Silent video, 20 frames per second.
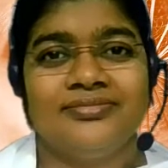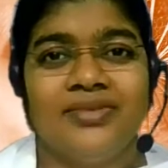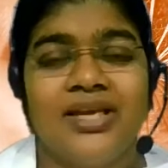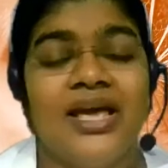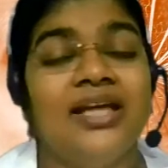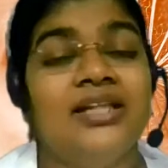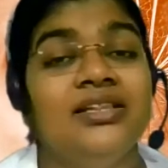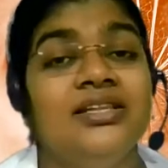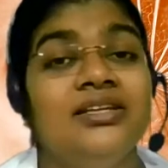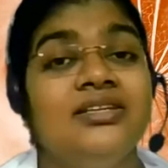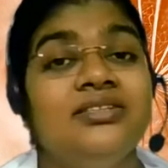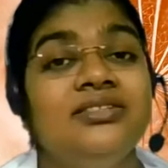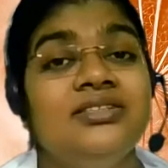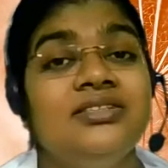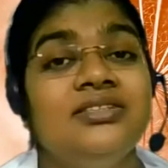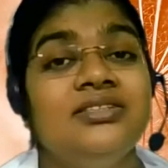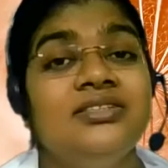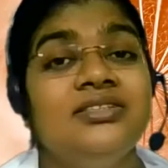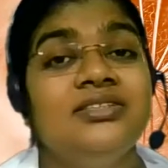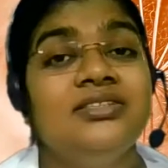And this
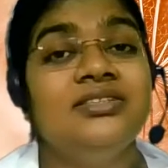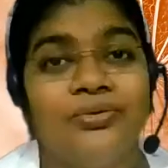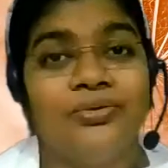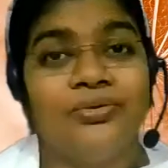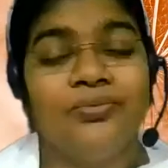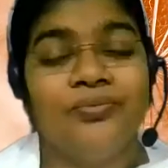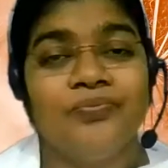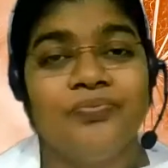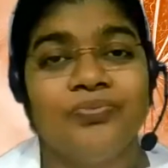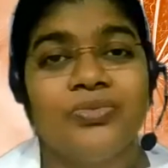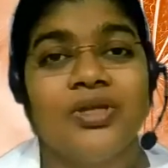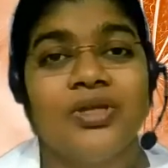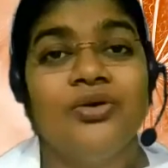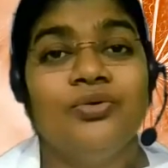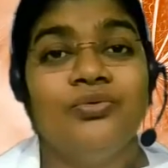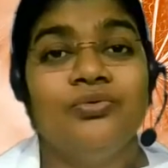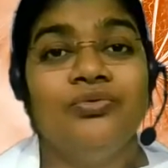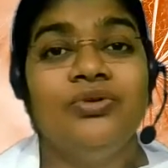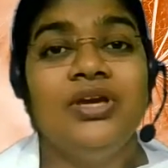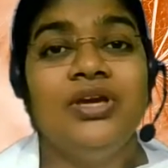is how
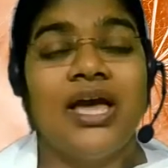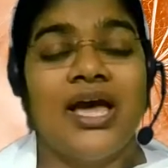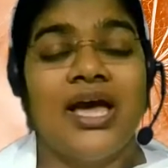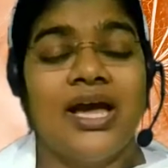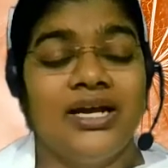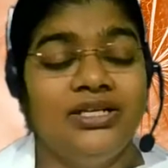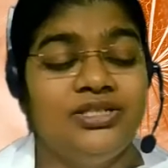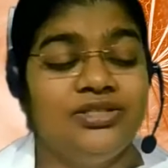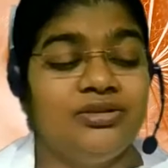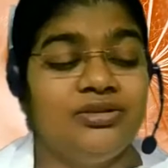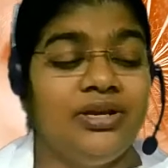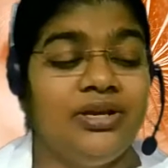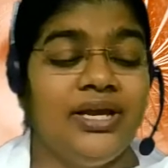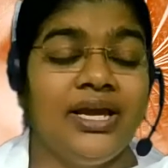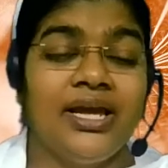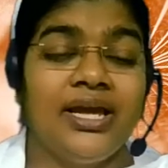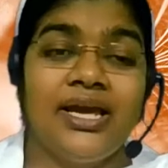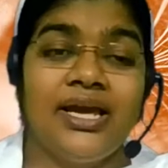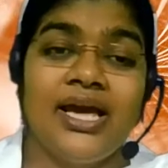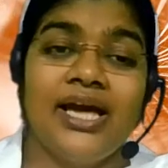we
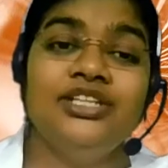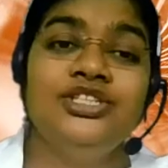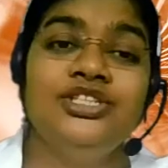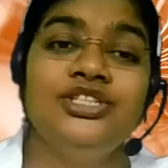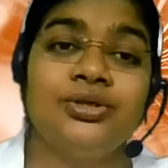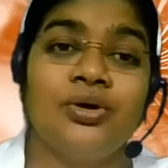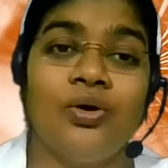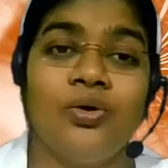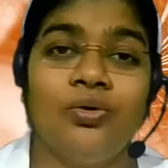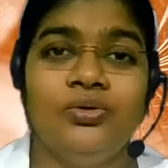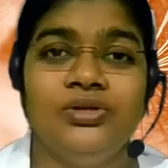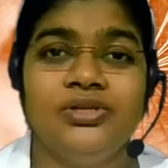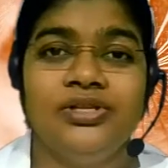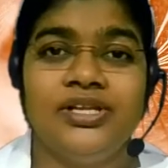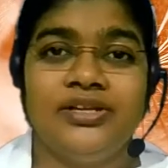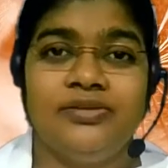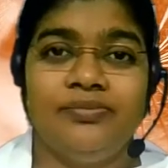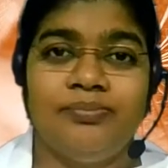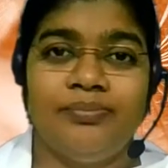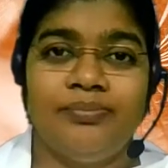actually catch hold
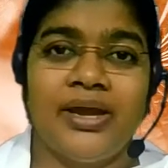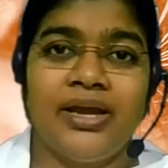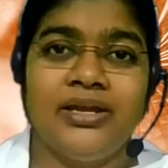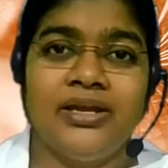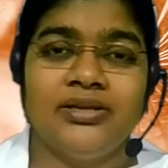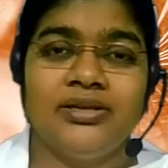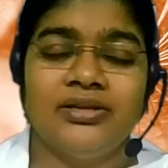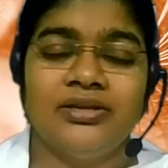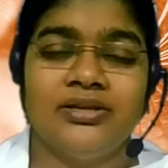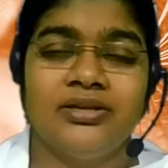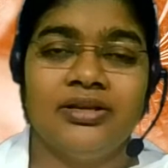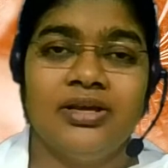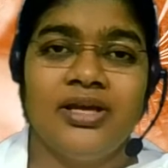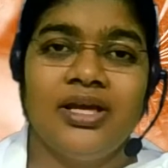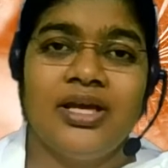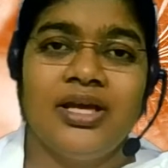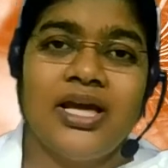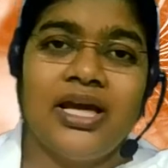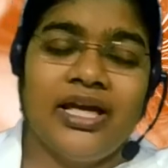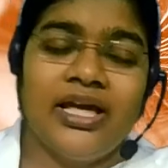that pain
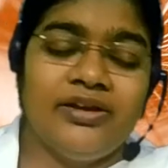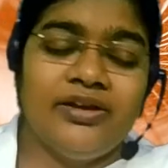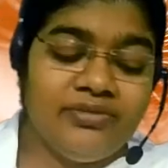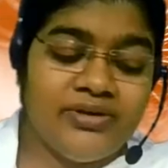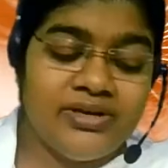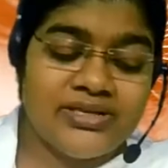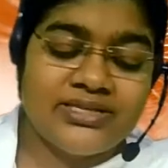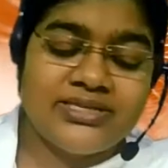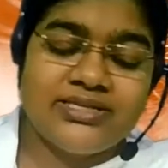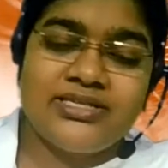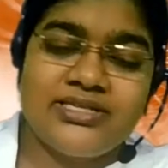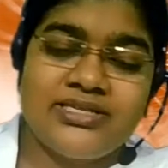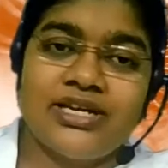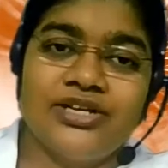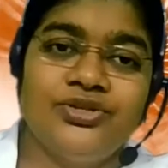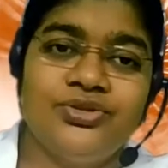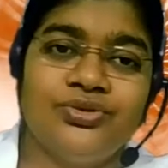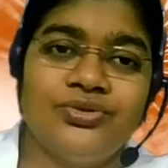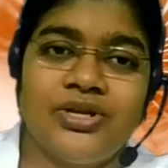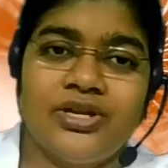and we stuck
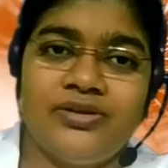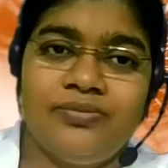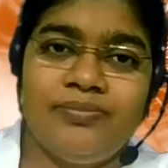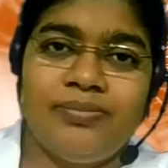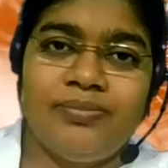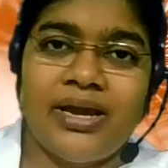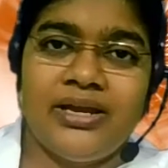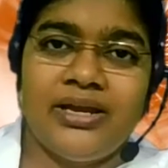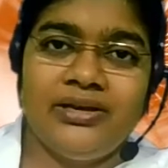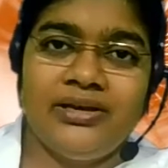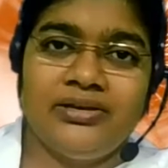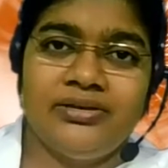to that pain.